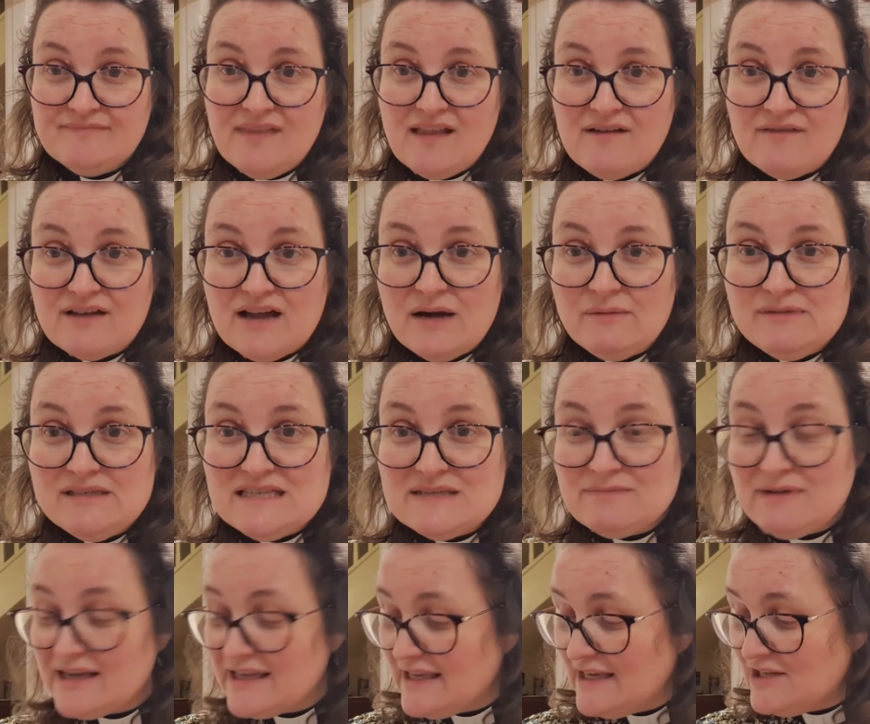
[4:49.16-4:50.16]
I've come into
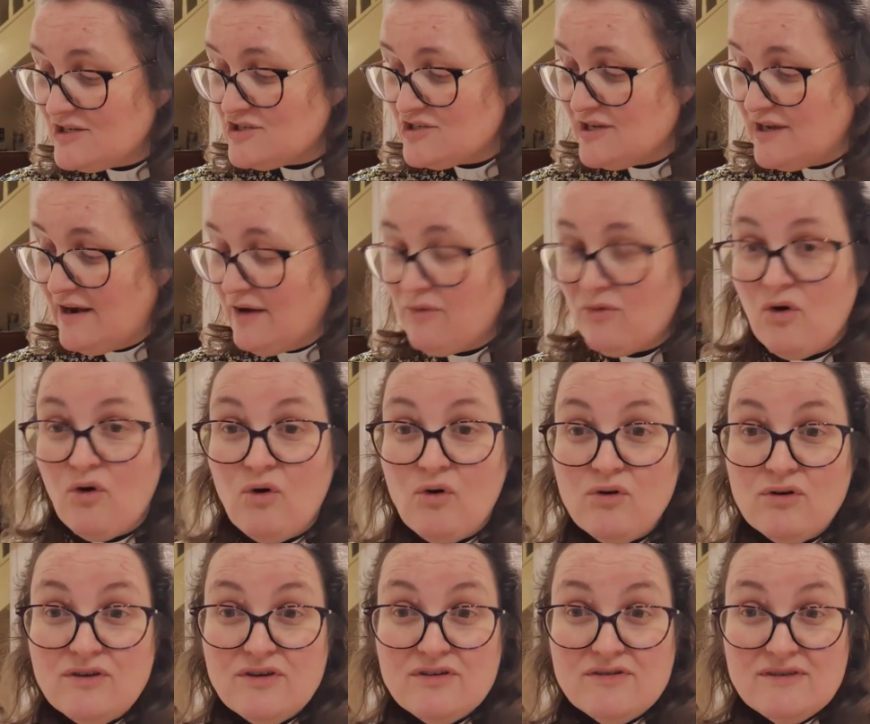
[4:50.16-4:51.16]
my kitchen, and
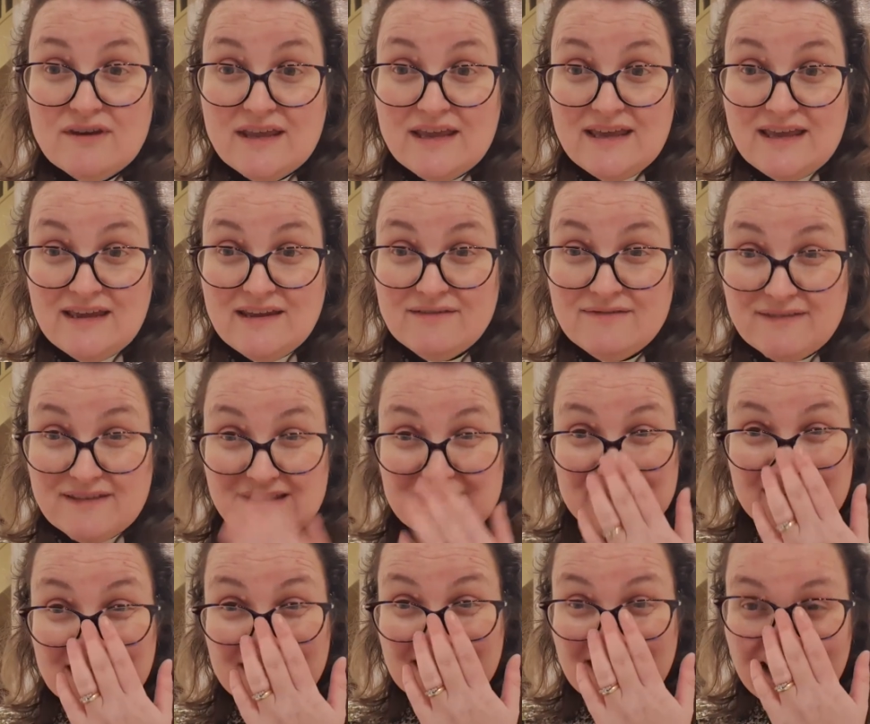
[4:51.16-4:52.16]
all you need for this
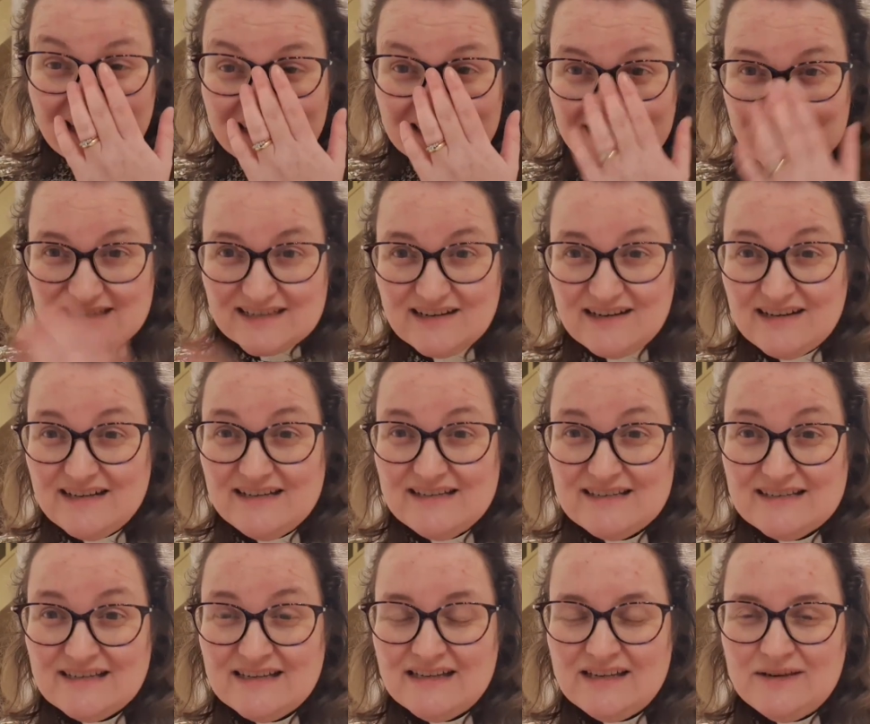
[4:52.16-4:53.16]
little
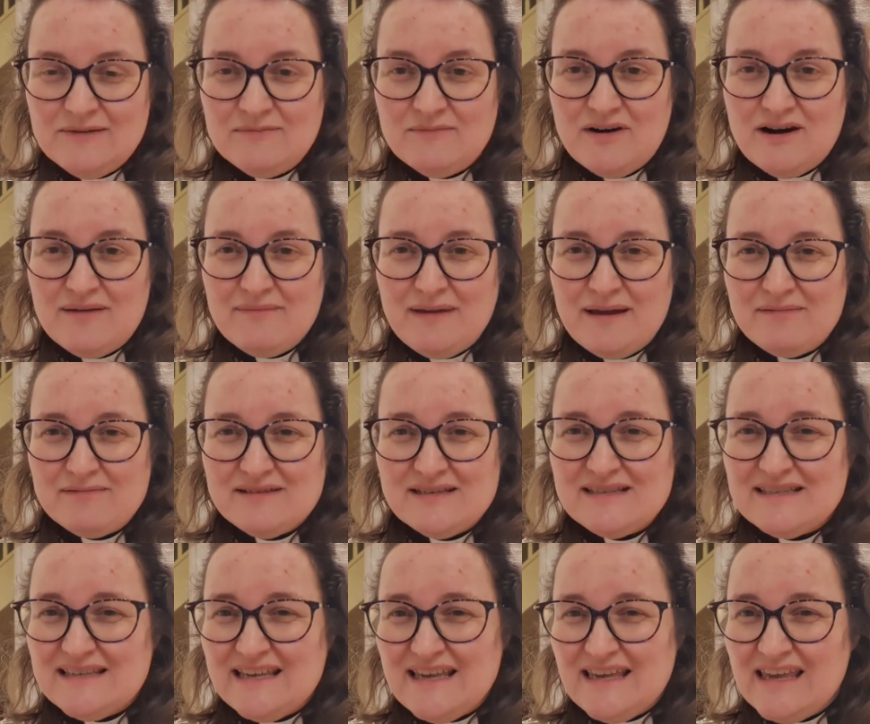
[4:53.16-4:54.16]
exercise, you might be able to
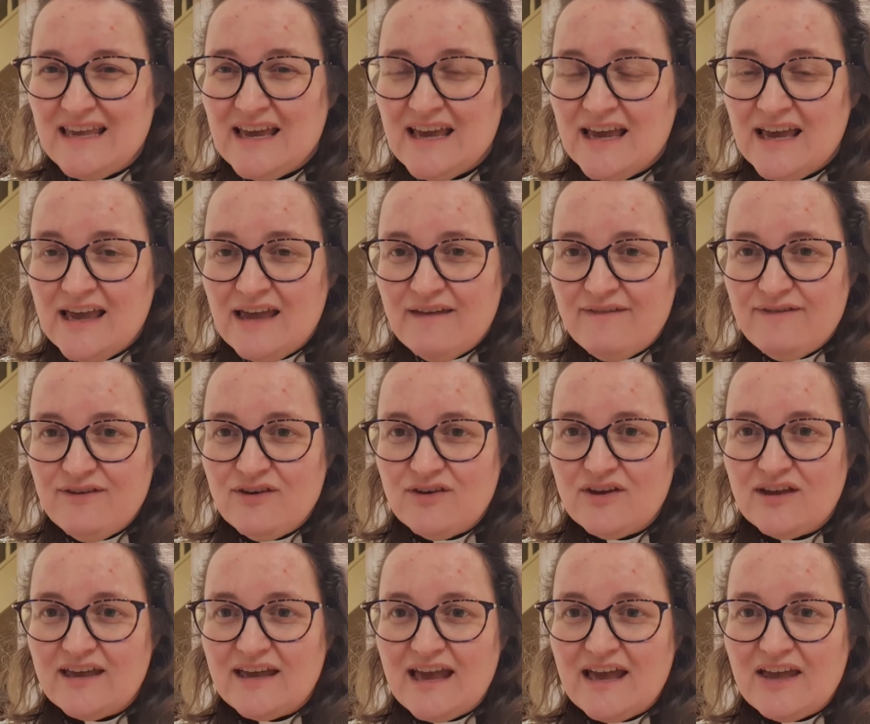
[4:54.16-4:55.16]
see if you
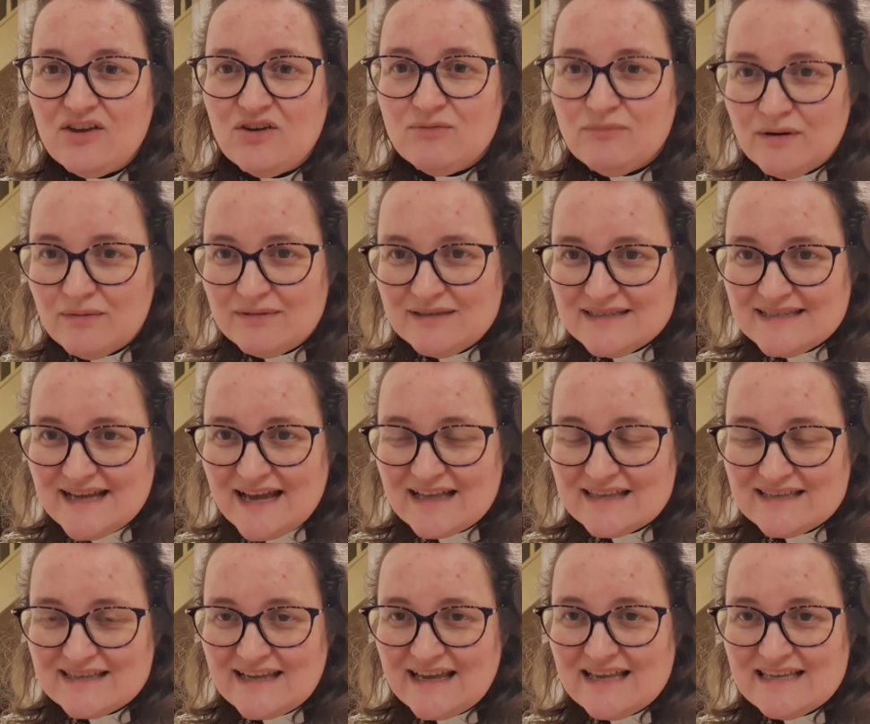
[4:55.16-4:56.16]
can get your mum and dad
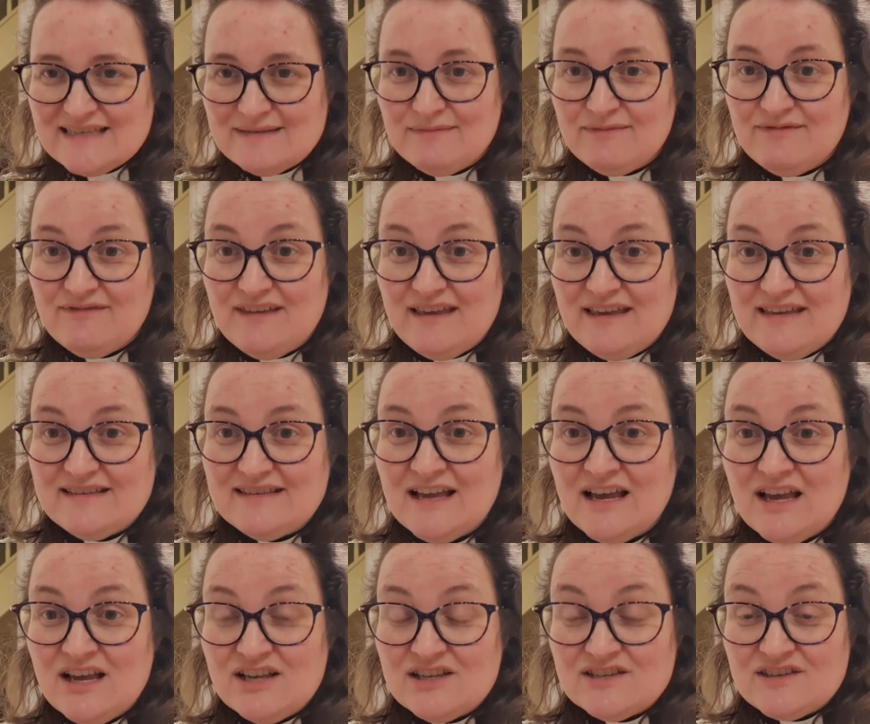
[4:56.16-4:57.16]
to get some of these
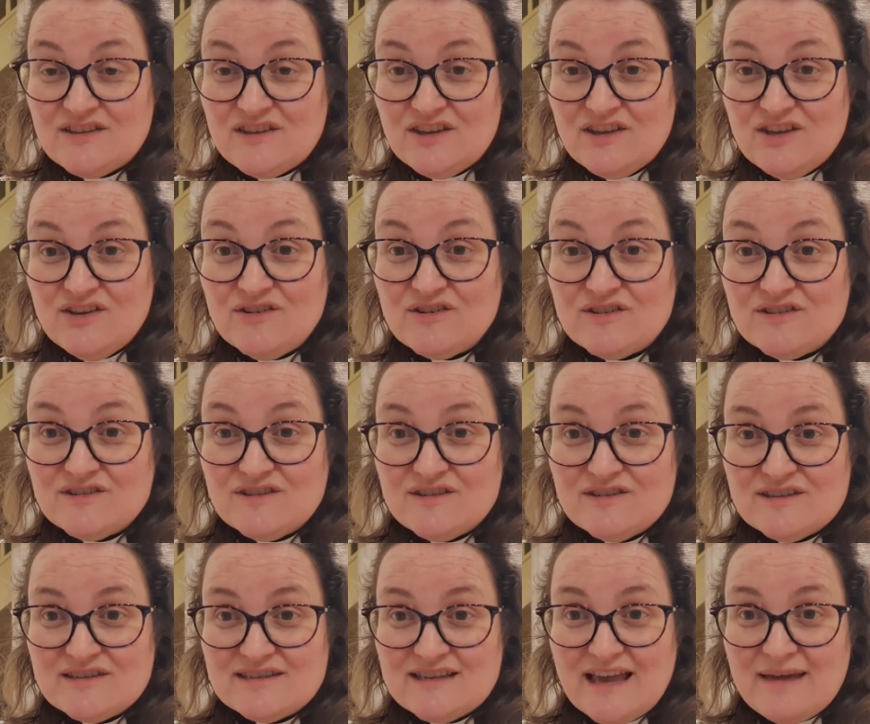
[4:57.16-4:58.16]
so that you can do the
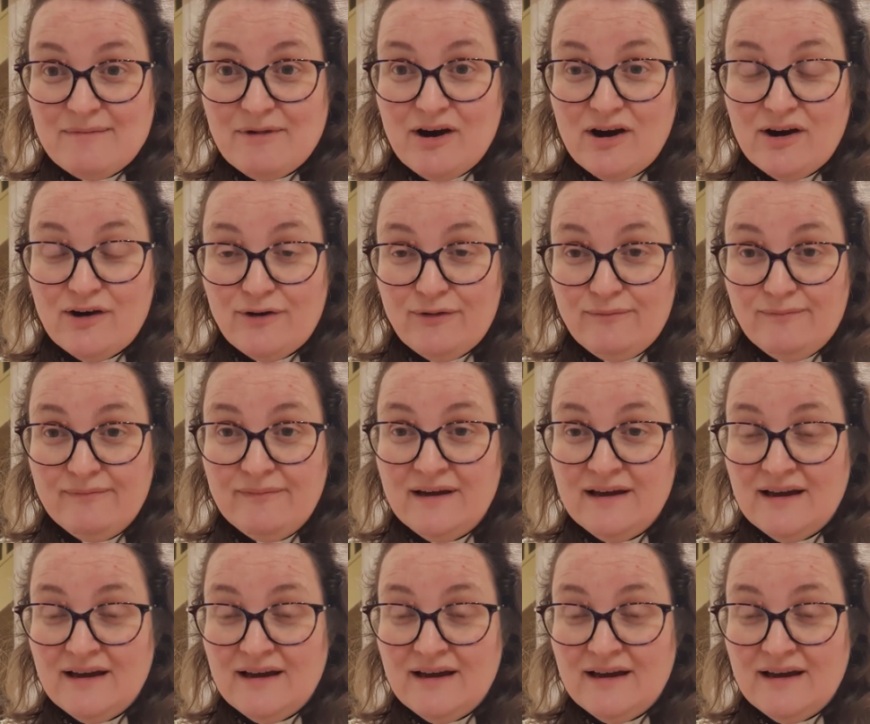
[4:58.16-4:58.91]
same at home.